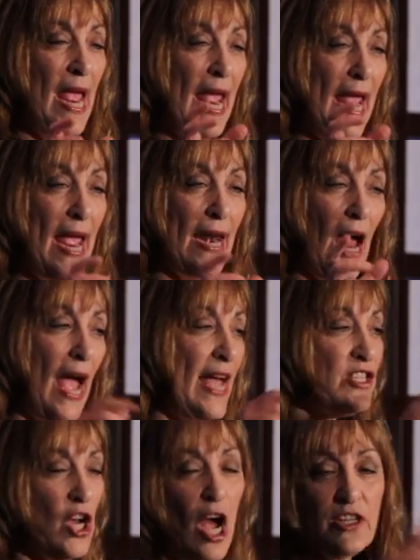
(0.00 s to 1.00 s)
And I
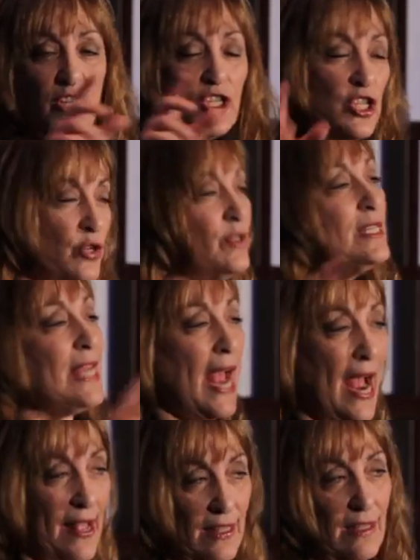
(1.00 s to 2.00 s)
had talked to students
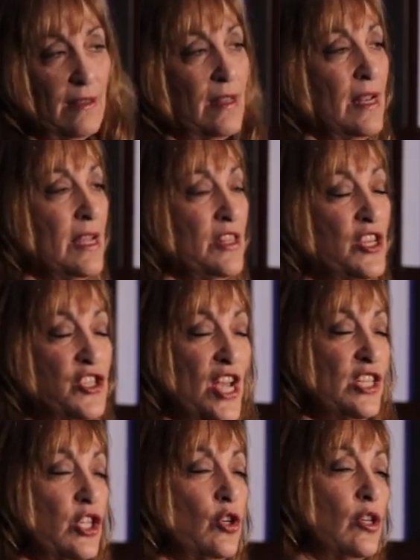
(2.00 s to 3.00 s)
at the
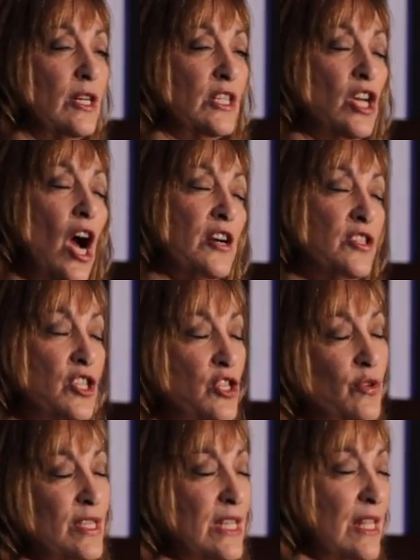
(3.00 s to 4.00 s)
J school and talked to
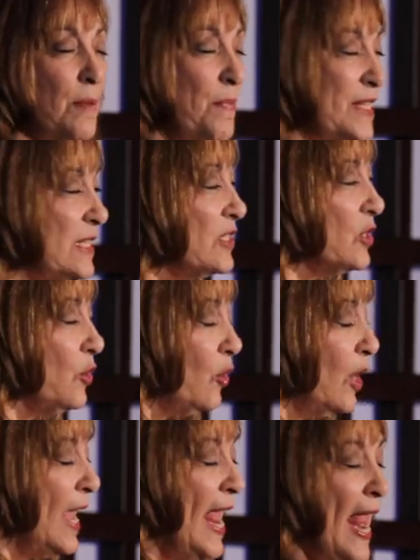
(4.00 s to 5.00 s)
students at the business
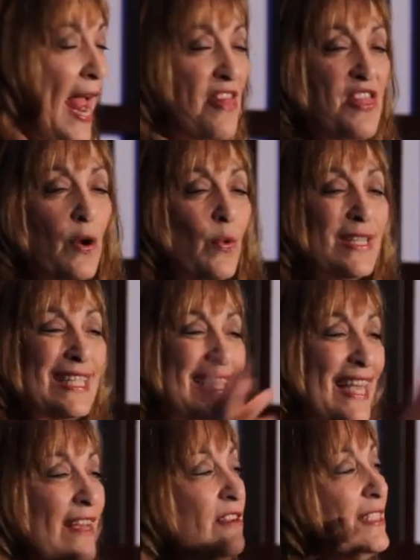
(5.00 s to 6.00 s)
school, and there were
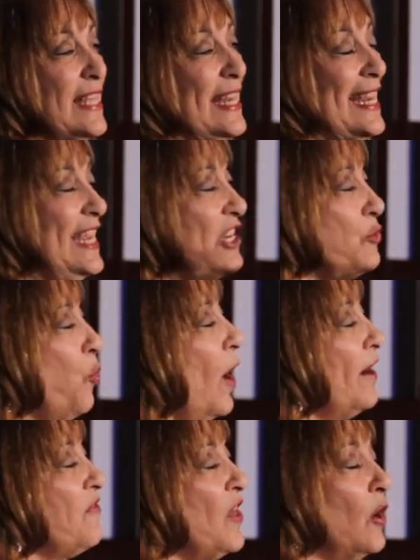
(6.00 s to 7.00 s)
skills that each
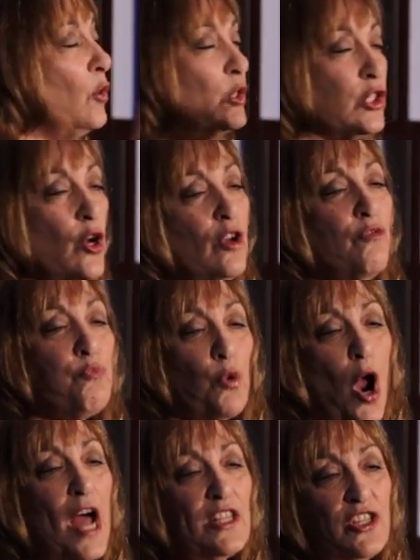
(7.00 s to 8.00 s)
one of those could have
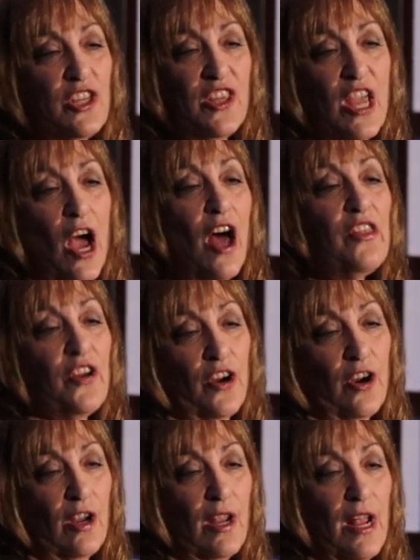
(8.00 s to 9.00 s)
brought to the
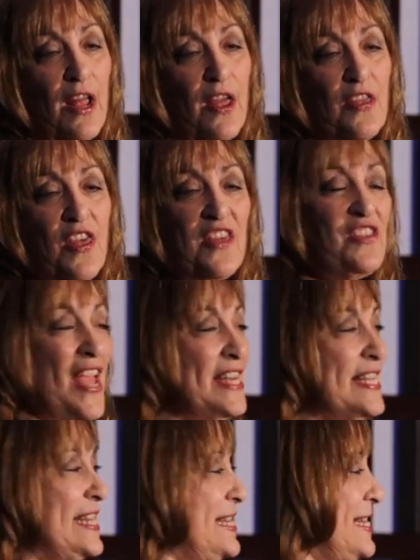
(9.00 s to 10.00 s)
other that they
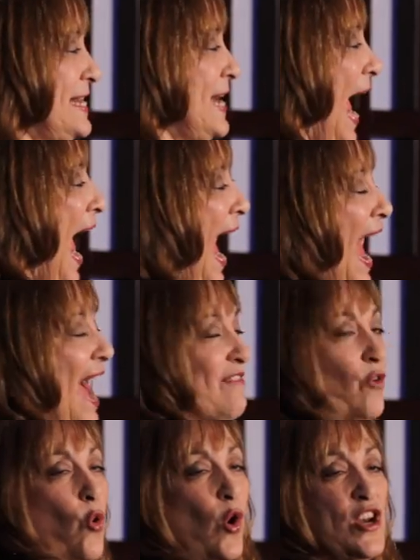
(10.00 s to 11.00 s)
didn't
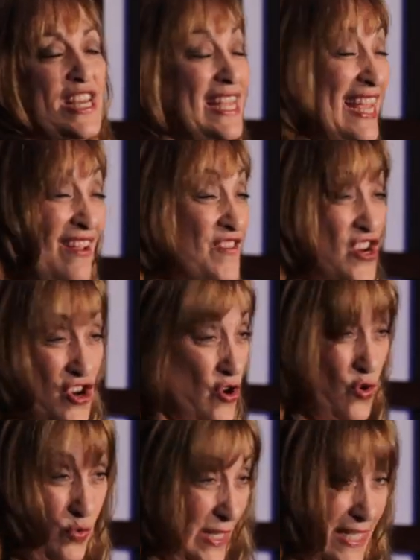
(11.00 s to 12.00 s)
have or even
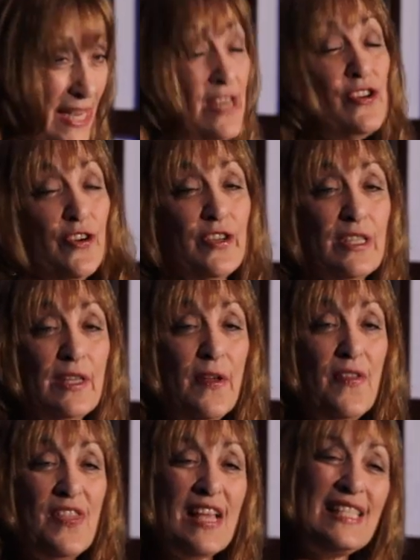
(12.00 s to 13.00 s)
knew seniors.
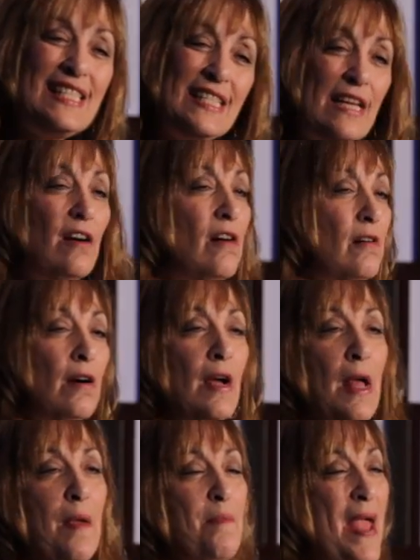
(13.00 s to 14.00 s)
That still,
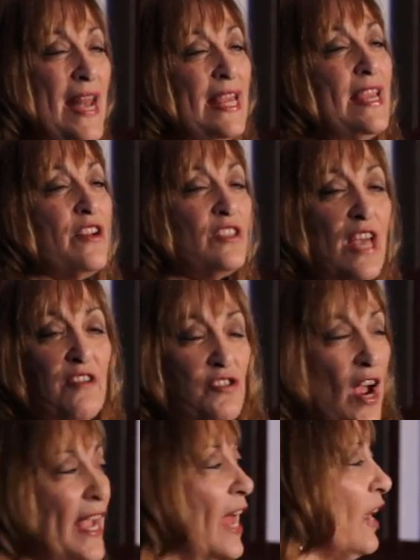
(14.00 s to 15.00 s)
many years
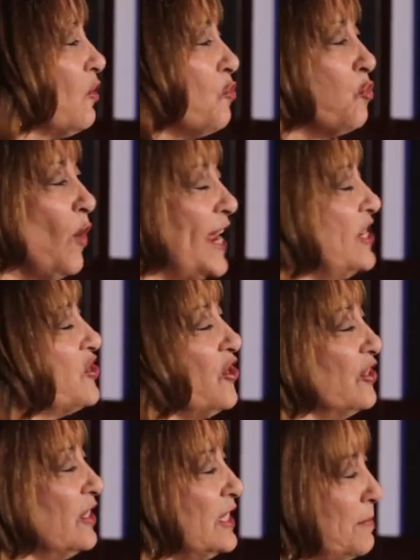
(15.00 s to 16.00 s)
after, I got a great
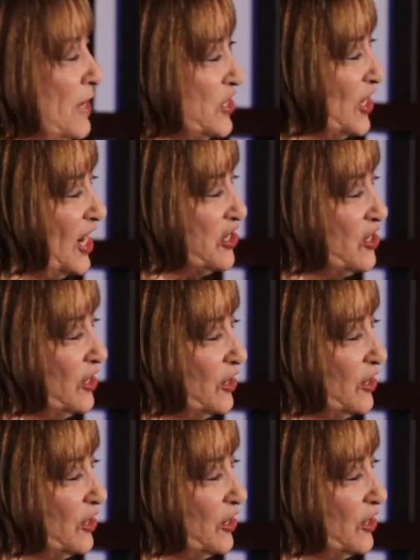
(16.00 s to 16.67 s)
journalism education